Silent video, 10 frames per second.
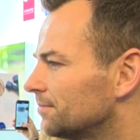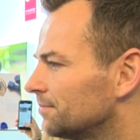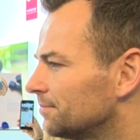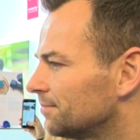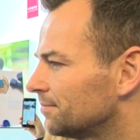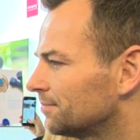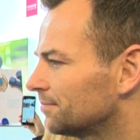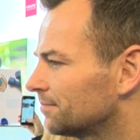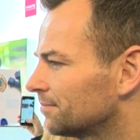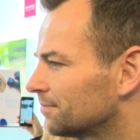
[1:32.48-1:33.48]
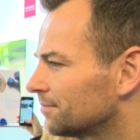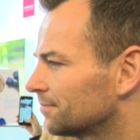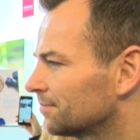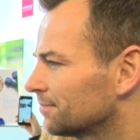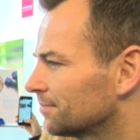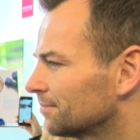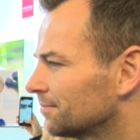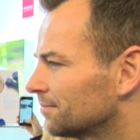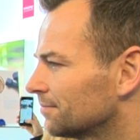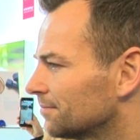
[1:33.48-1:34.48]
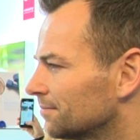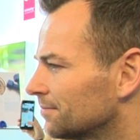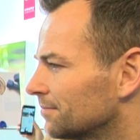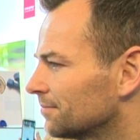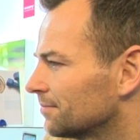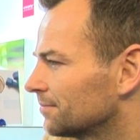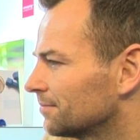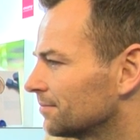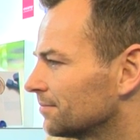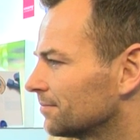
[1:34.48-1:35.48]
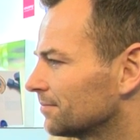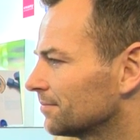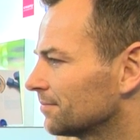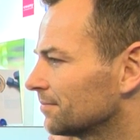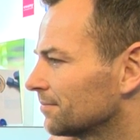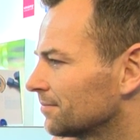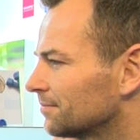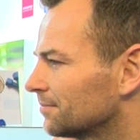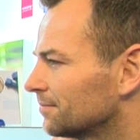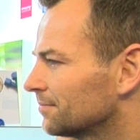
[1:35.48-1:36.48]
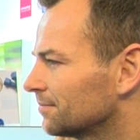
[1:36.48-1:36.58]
(silent)